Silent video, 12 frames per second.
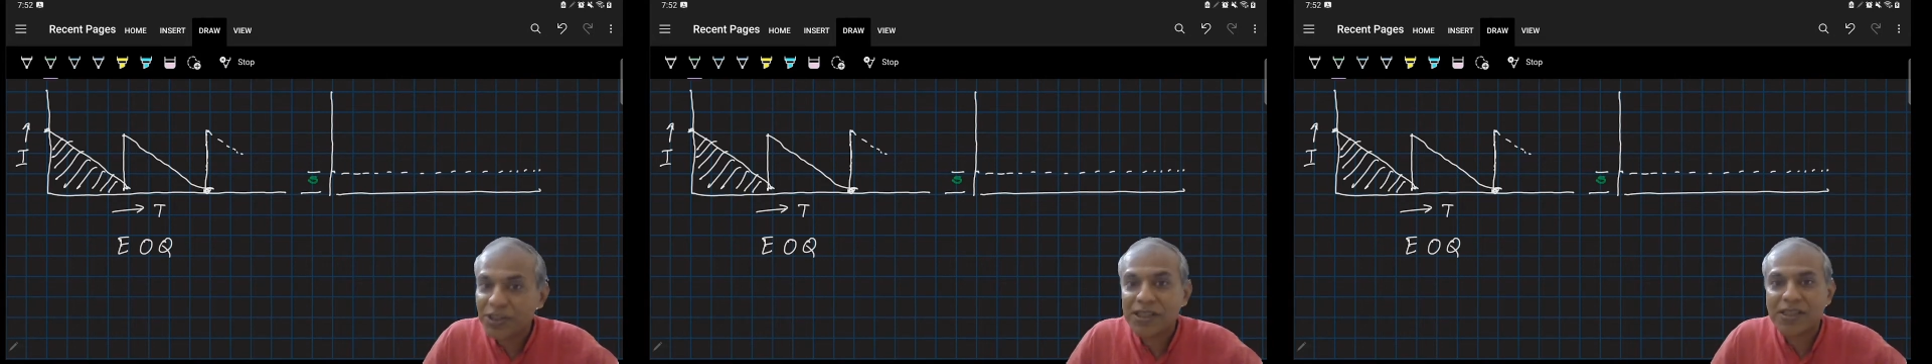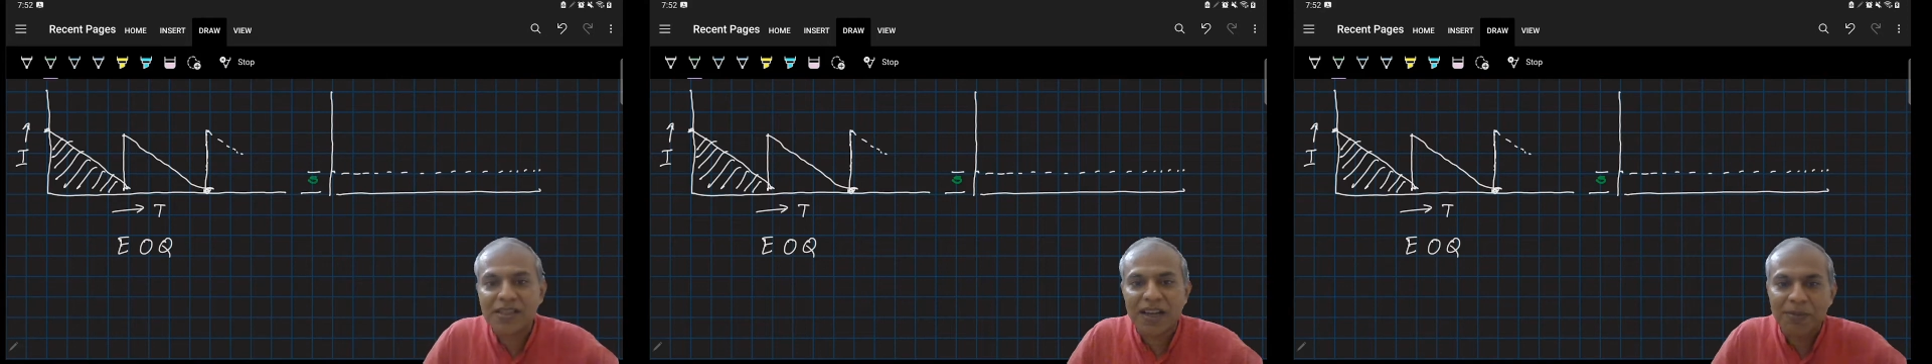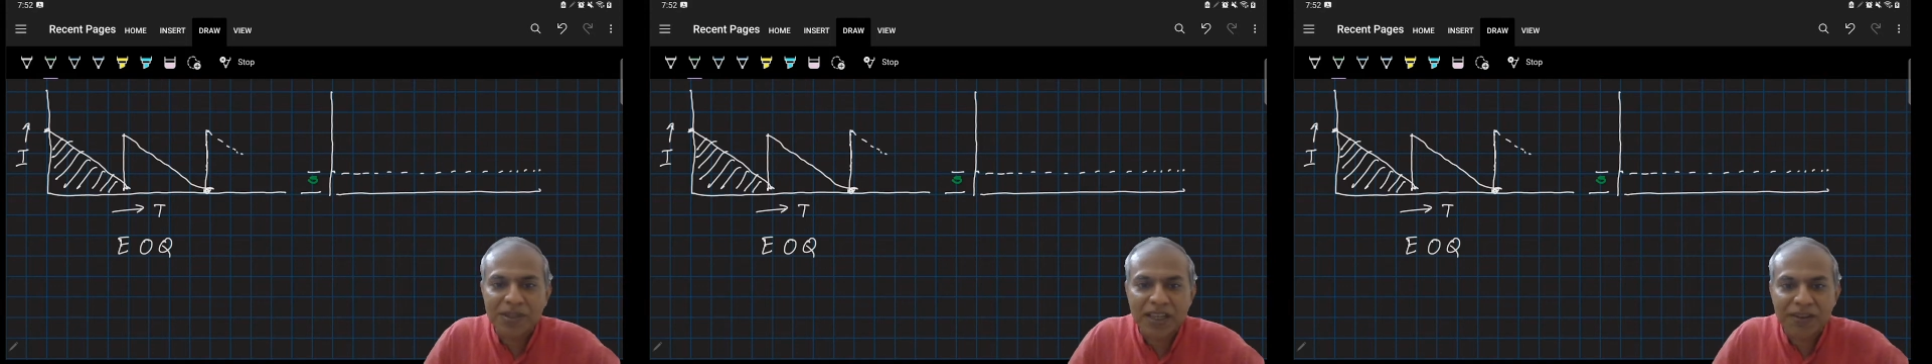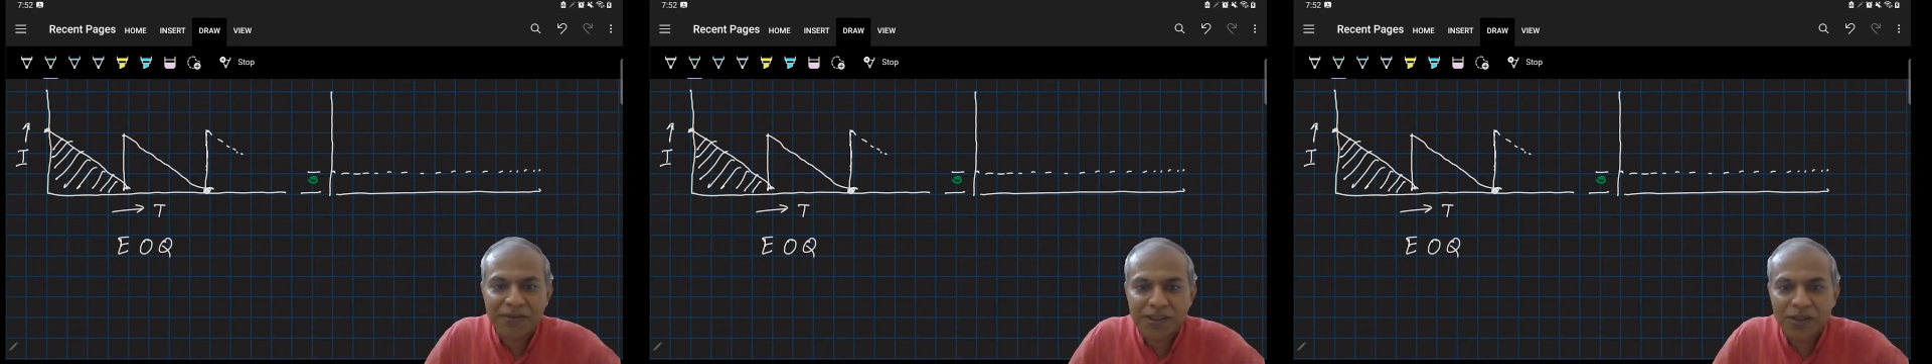which is some
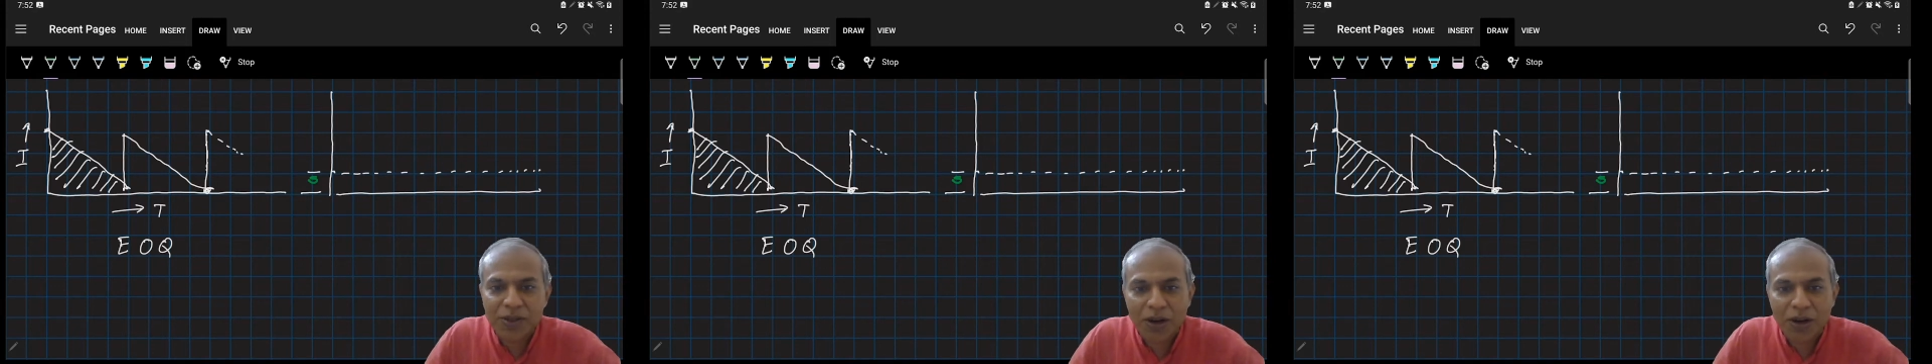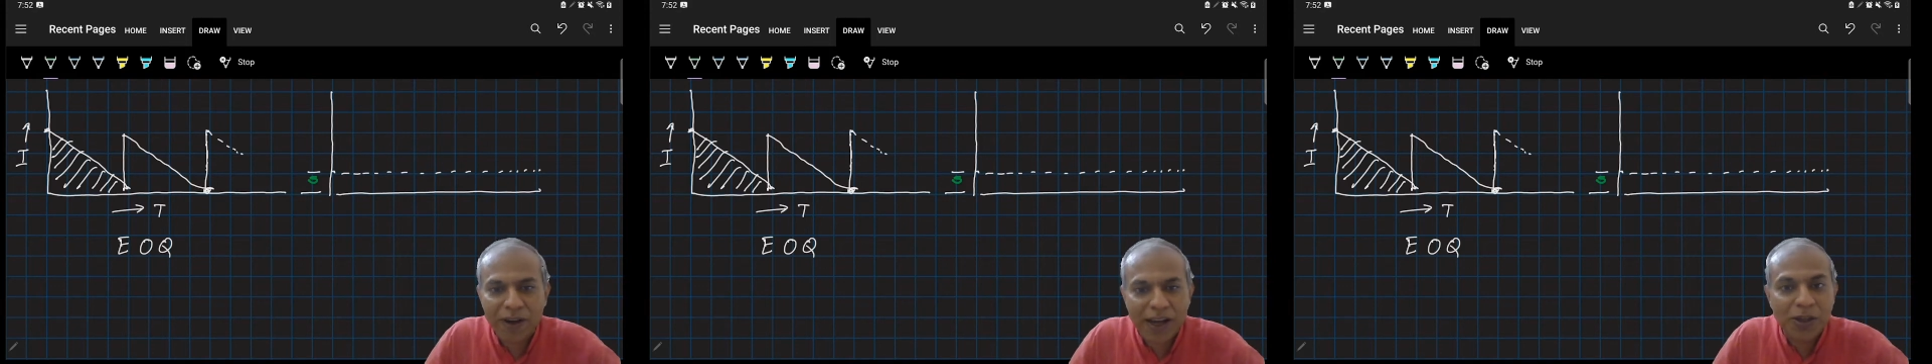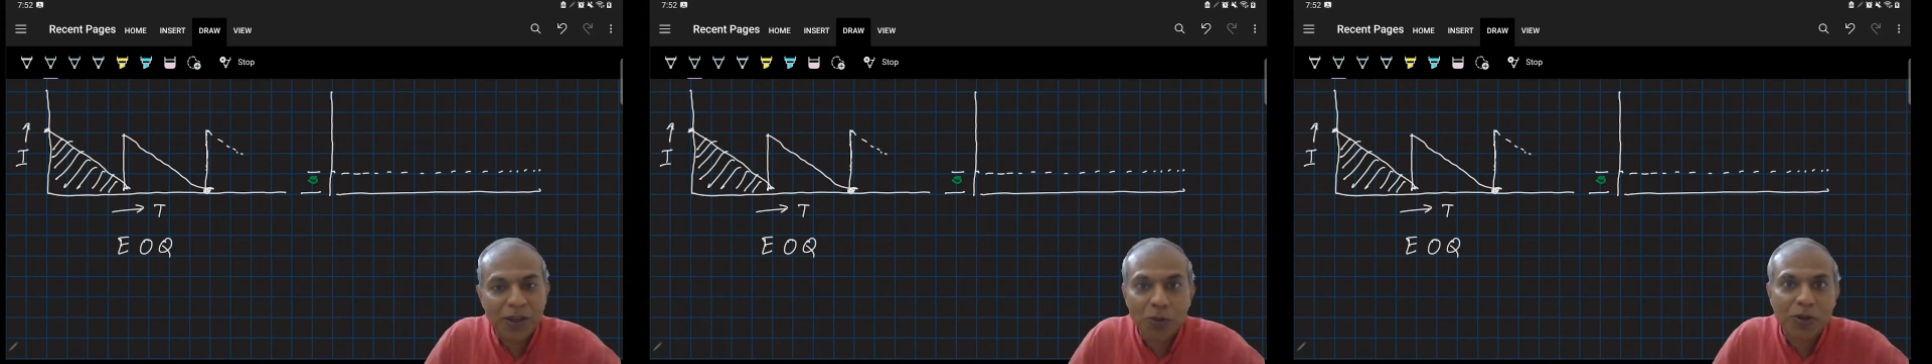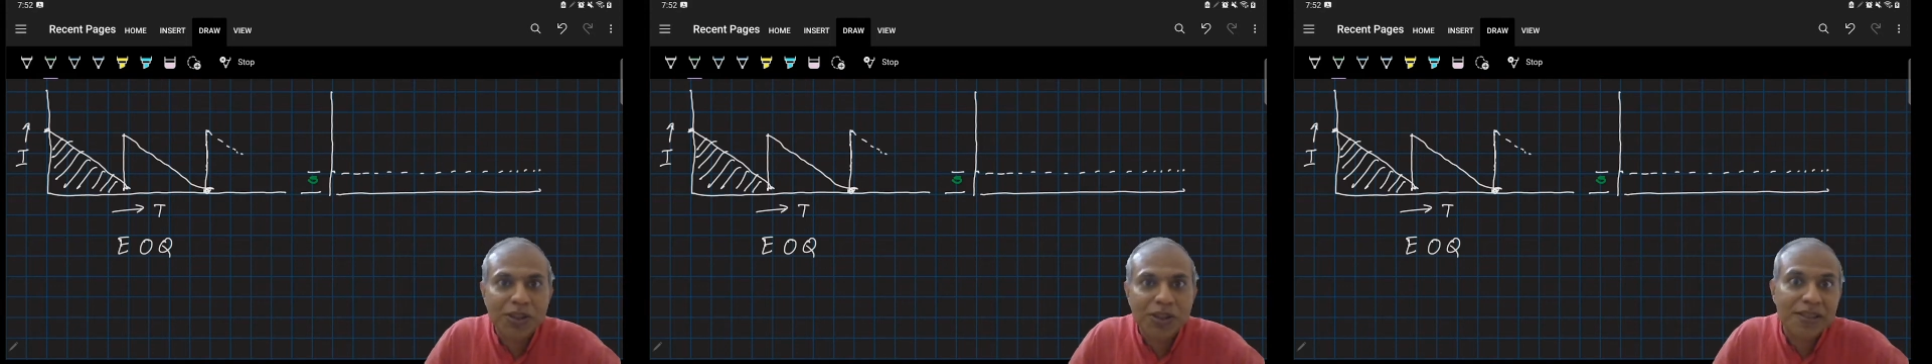safety stock value,
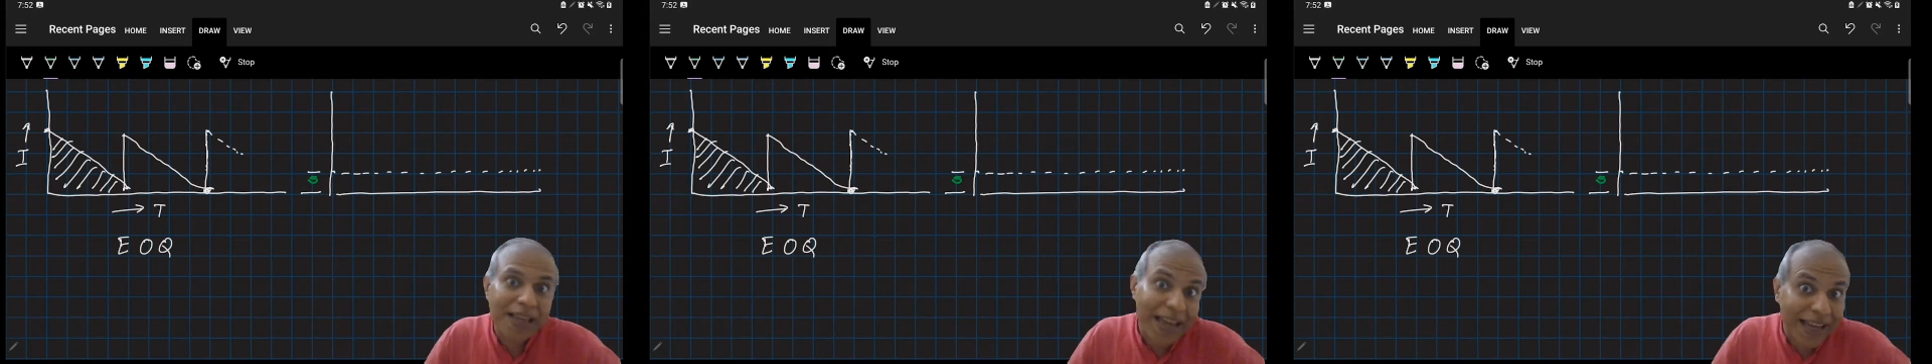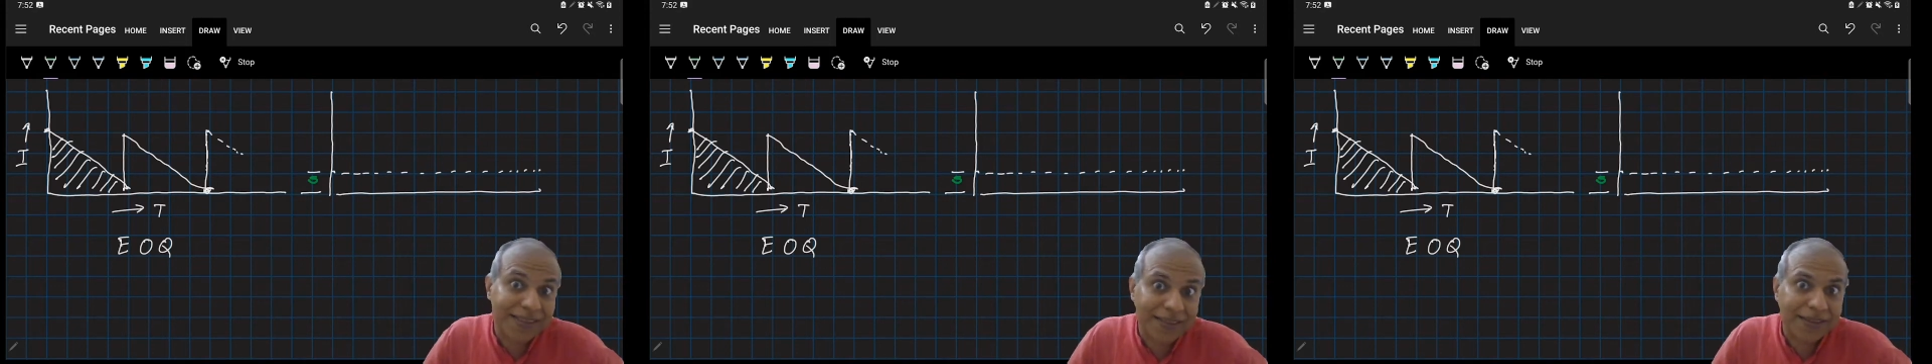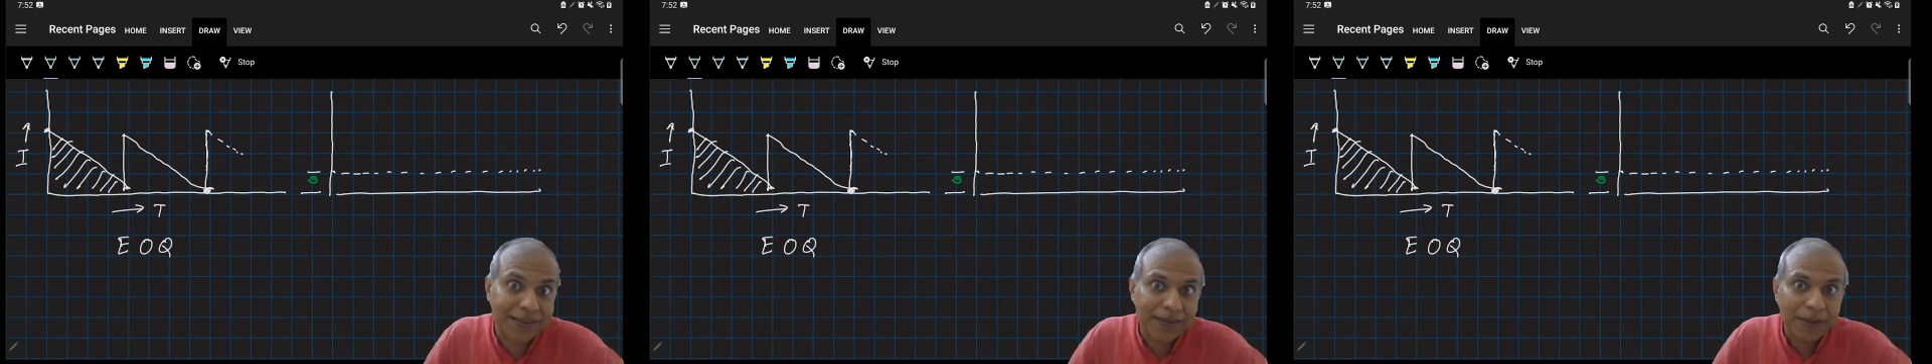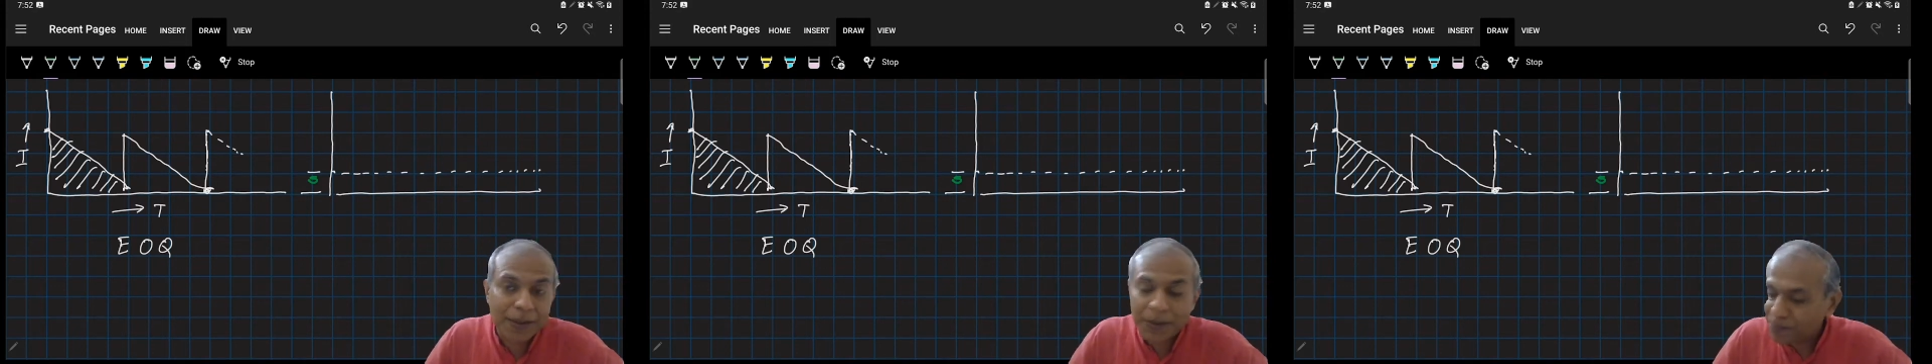which is S.